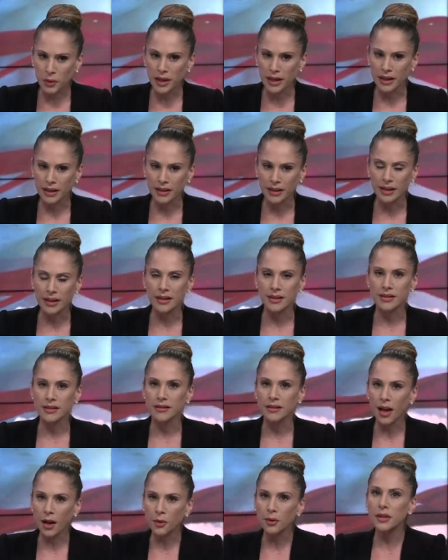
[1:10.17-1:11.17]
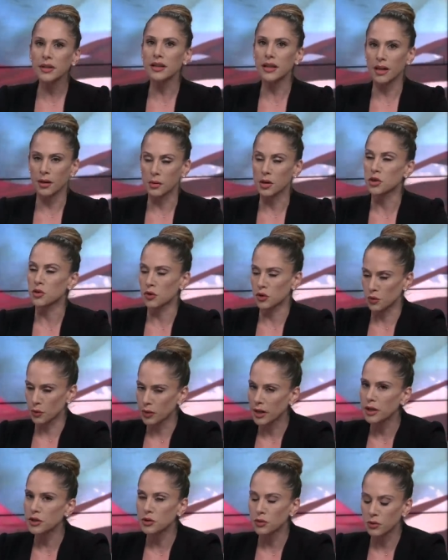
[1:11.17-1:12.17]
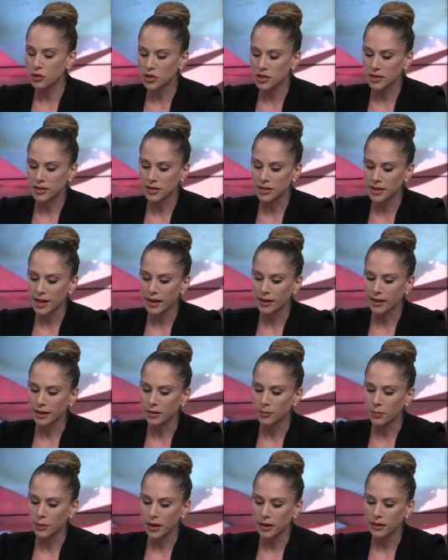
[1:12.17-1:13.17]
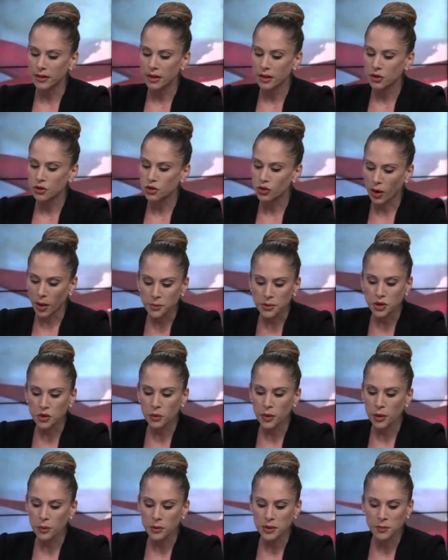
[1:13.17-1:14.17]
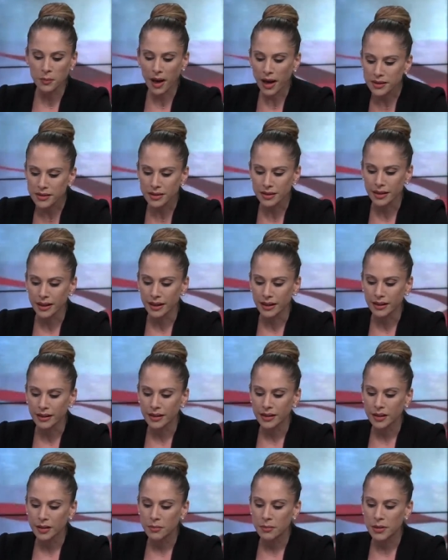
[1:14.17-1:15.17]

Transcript: tweet is not only the image, which we'll get to in just a second, but Trump's tweet was puzzling